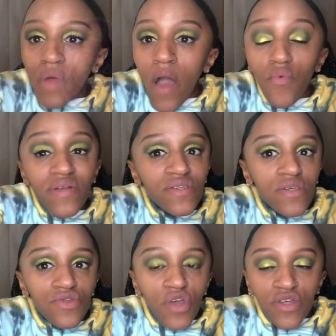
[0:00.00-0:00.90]
I wouldn't
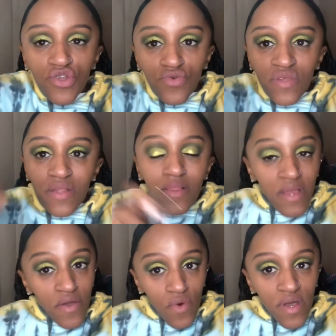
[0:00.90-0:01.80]
suggest using
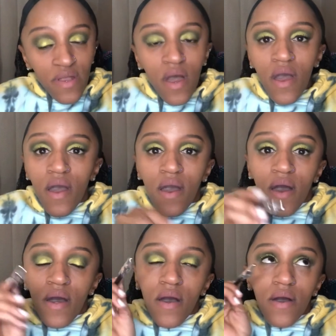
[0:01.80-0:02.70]
liquid
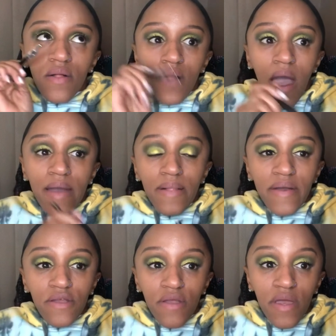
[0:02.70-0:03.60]

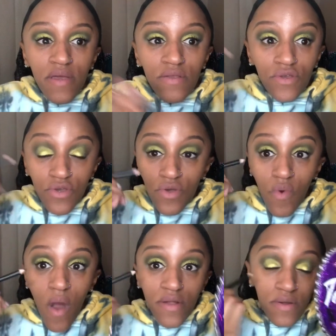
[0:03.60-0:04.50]
eyeliner in your
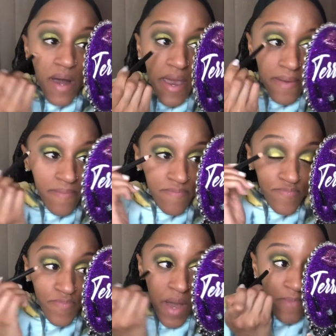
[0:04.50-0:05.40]
waterline,
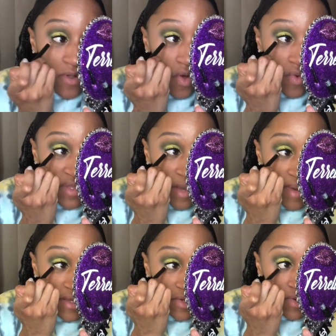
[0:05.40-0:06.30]
but I'm going to go in with a
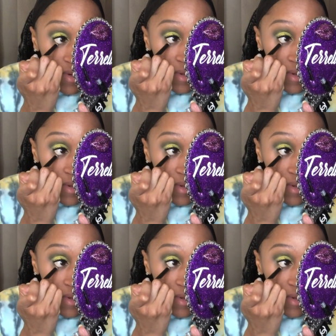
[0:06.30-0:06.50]
pencil.